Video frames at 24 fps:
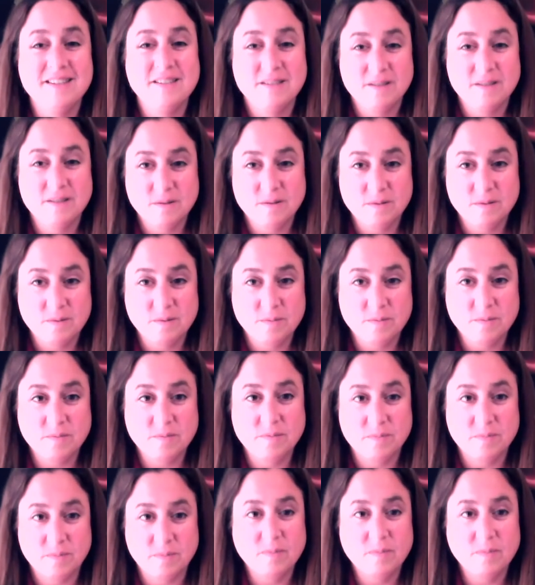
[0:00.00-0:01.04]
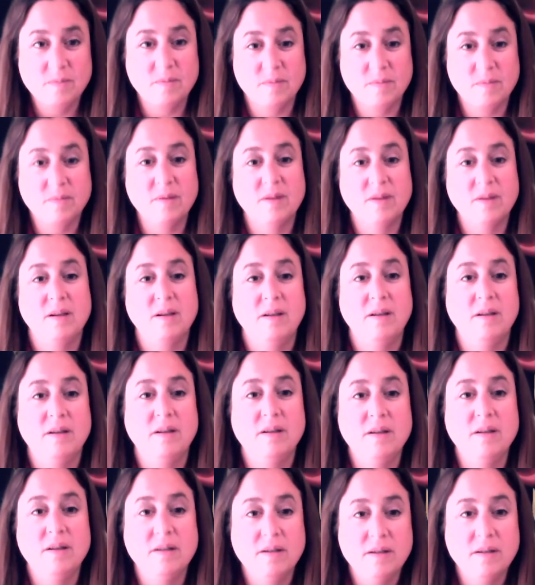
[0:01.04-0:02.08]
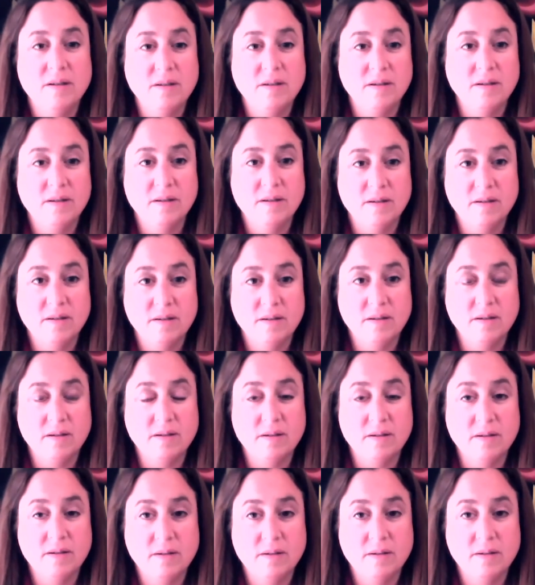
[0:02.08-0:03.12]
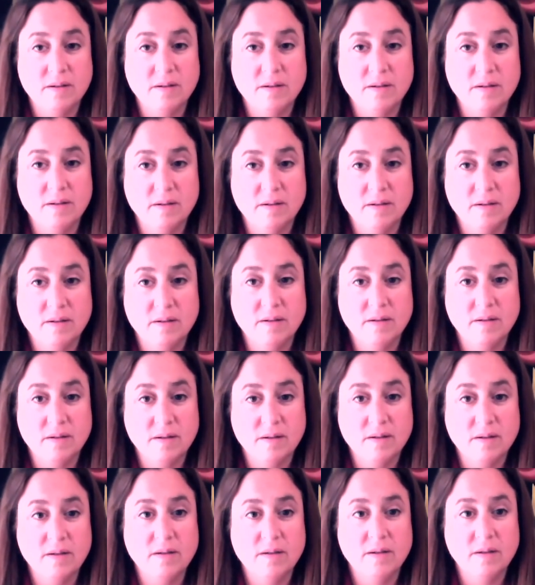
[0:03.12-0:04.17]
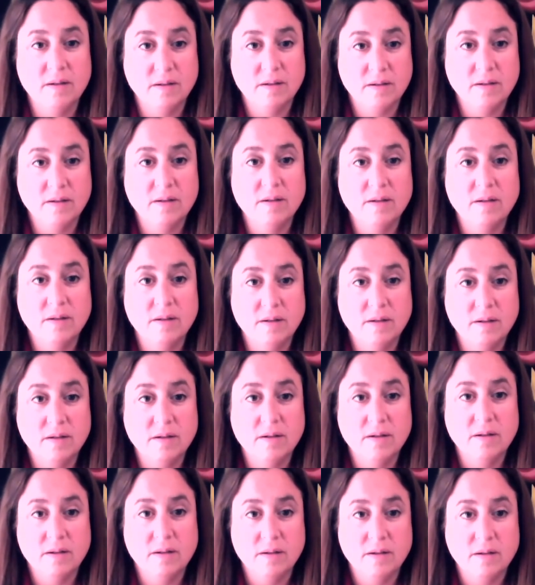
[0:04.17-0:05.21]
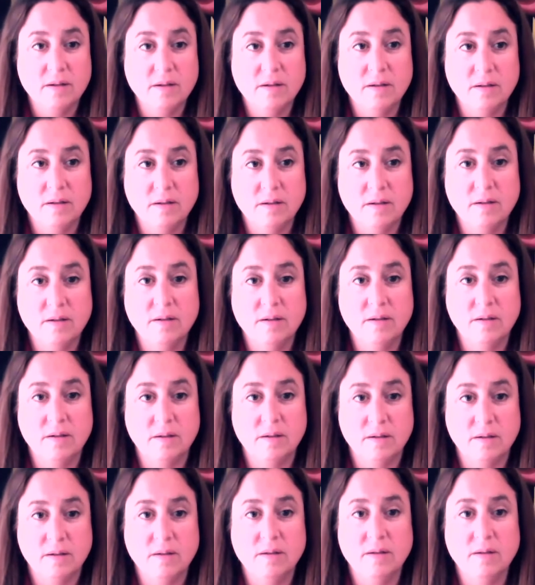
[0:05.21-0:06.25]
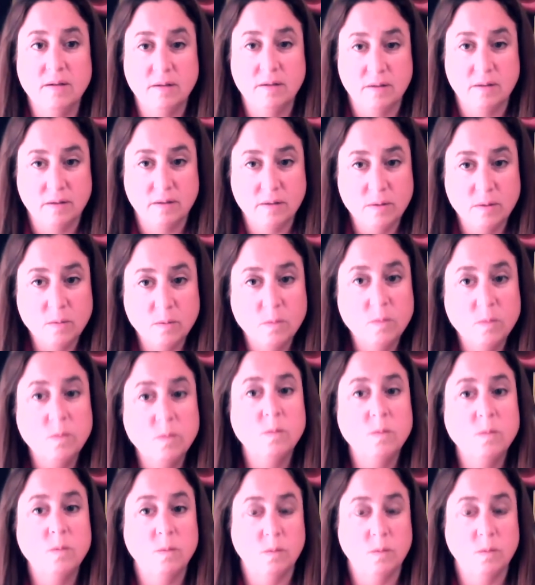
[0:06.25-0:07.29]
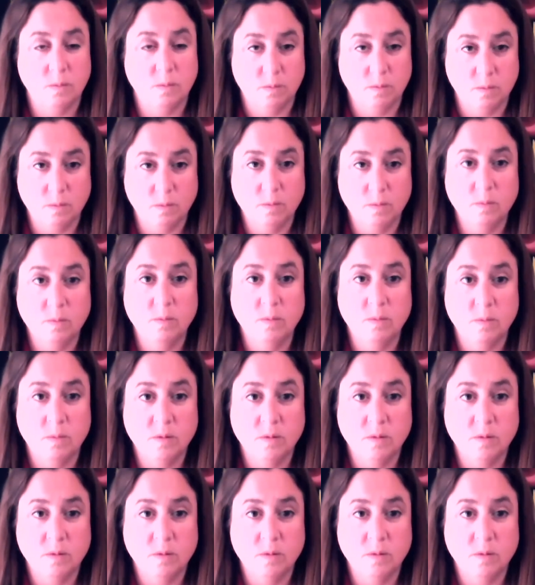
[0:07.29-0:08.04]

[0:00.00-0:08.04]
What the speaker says: This person isn't speaking.